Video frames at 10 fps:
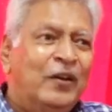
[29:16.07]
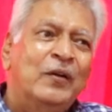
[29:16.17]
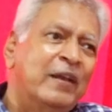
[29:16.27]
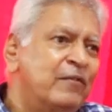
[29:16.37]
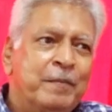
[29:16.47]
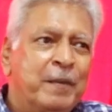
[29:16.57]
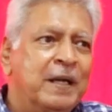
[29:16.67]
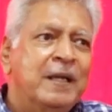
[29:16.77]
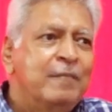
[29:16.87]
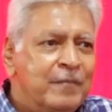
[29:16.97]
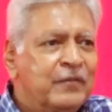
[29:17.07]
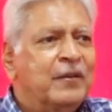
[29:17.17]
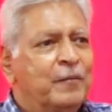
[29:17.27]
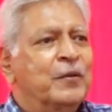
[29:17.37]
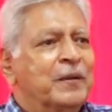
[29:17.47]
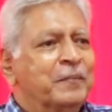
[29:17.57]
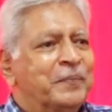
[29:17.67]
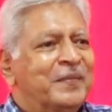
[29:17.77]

Not everybody, but some of them.